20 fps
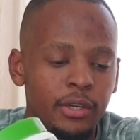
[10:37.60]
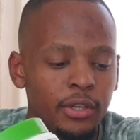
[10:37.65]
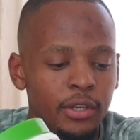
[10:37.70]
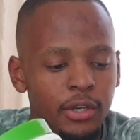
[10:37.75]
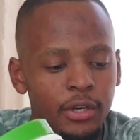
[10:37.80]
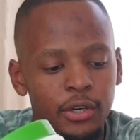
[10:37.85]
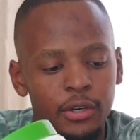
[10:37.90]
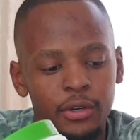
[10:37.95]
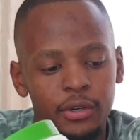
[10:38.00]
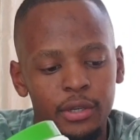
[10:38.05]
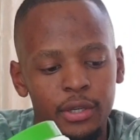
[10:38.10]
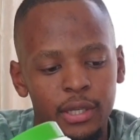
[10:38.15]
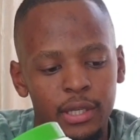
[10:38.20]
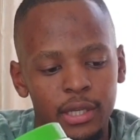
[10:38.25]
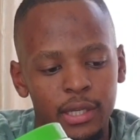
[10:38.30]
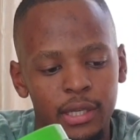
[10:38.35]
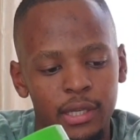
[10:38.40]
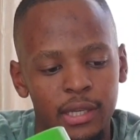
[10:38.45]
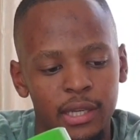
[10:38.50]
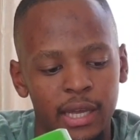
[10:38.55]
you know.
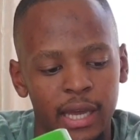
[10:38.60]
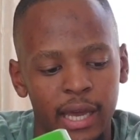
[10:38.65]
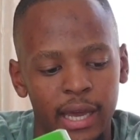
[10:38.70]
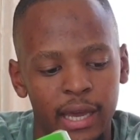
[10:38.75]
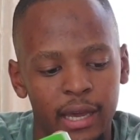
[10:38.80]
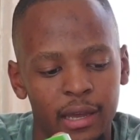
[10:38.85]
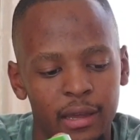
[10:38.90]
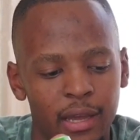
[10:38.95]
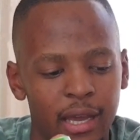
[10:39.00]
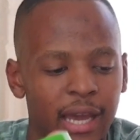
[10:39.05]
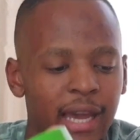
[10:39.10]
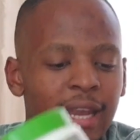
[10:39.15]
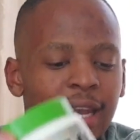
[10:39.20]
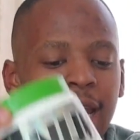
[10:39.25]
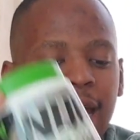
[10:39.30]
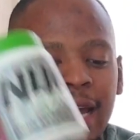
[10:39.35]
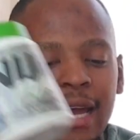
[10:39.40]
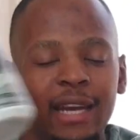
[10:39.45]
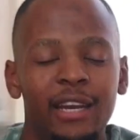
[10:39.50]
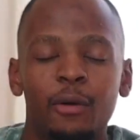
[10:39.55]
And
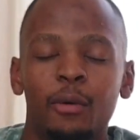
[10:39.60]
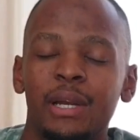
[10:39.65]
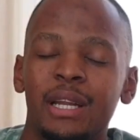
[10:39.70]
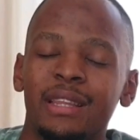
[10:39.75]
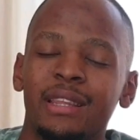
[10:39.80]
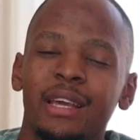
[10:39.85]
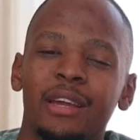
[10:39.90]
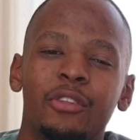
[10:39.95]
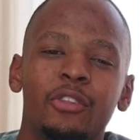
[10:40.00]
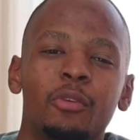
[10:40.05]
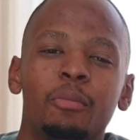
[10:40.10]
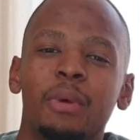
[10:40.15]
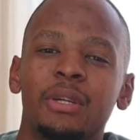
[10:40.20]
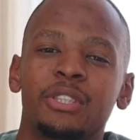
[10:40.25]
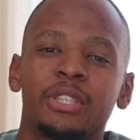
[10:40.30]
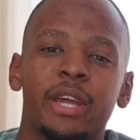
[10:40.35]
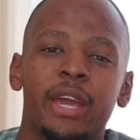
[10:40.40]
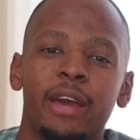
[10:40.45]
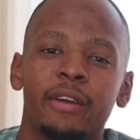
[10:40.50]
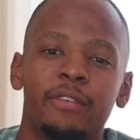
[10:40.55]
like I don't want to take too
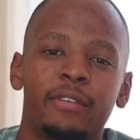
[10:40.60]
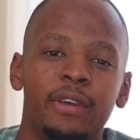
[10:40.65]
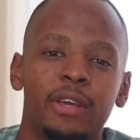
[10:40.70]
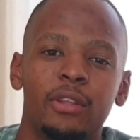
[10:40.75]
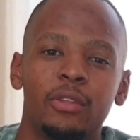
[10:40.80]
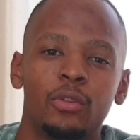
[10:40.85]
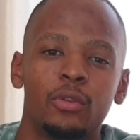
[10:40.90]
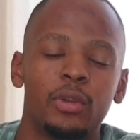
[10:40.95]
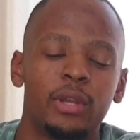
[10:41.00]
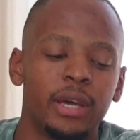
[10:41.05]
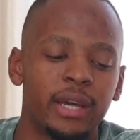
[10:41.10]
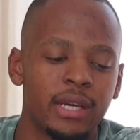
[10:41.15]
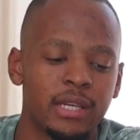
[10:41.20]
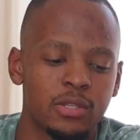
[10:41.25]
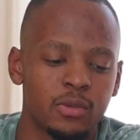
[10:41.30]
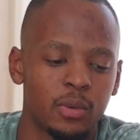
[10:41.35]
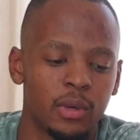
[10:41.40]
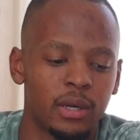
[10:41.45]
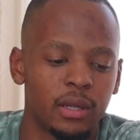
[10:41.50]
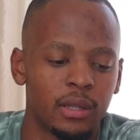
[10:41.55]
much caffeine today
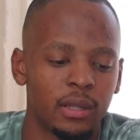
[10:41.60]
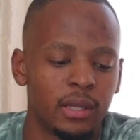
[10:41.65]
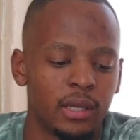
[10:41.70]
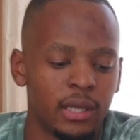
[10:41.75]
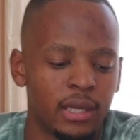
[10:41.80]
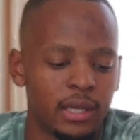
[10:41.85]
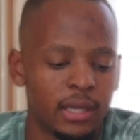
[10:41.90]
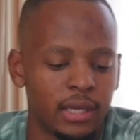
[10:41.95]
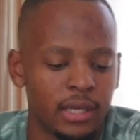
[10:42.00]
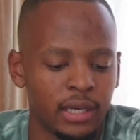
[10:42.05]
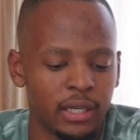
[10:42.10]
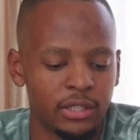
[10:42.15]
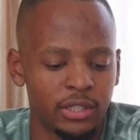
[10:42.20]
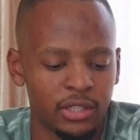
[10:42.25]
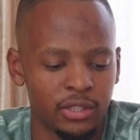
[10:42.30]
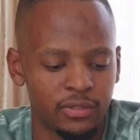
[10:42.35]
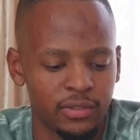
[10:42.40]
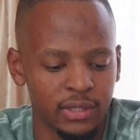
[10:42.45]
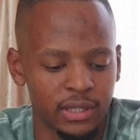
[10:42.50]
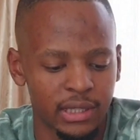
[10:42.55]
as well. It
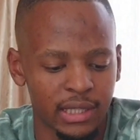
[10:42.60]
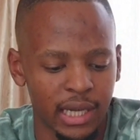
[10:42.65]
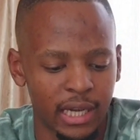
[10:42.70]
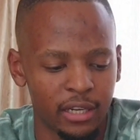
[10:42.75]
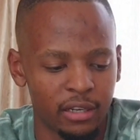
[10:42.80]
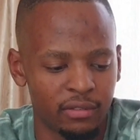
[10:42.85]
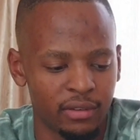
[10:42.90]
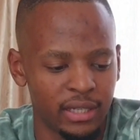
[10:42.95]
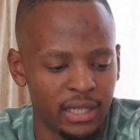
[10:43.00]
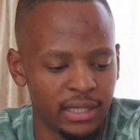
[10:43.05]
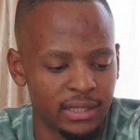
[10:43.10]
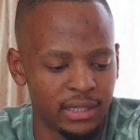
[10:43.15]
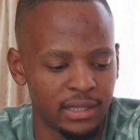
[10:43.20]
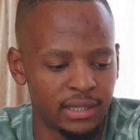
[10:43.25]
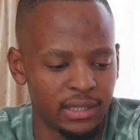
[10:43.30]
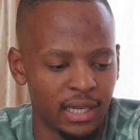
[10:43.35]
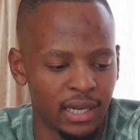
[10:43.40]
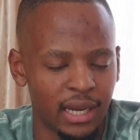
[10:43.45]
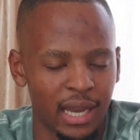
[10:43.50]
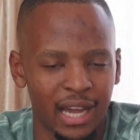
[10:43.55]
just feels kind of
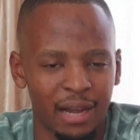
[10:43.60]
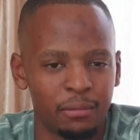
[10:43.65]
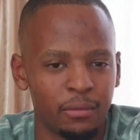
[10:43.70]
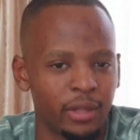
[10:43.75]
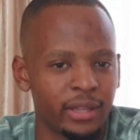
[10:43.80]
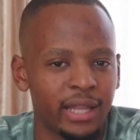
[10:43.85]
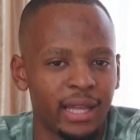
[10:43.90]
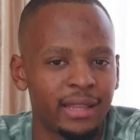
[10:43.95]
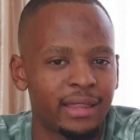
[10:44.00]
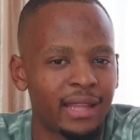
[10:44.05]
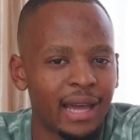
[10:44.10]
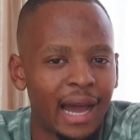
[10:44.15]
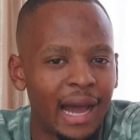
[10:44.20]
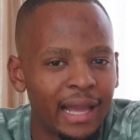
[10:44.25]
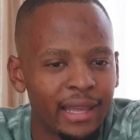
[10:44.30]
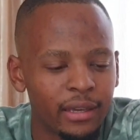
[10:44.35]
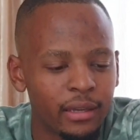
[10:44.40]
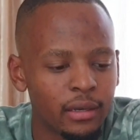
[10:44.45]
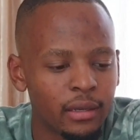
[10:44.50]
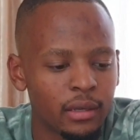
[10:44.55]
unnecessary. Like I'm not that
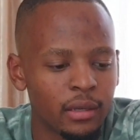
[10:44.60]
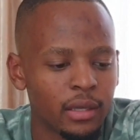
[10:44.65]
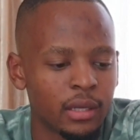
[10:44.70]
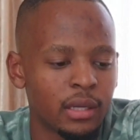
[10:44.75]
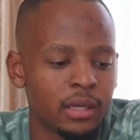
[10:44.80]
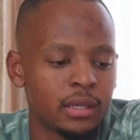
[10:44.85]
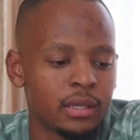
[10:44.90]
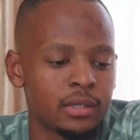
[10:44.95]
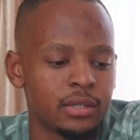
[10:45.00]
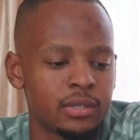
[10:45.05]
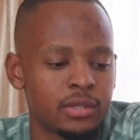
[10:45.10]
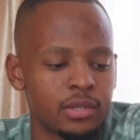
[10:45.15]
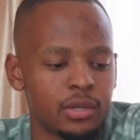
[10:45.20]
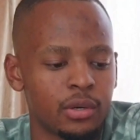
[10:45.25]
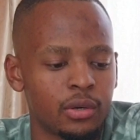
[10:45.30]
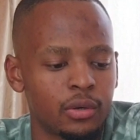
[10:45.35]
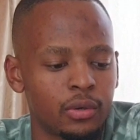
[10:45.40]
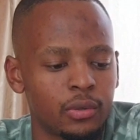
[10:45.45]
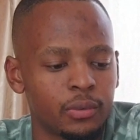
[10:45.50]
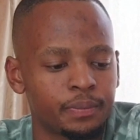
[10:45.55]
tired,
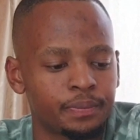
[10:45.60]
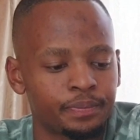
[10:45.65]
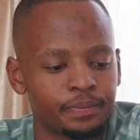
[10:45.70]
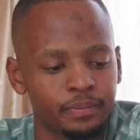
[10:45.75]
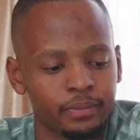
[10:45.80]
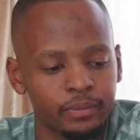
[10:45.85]
so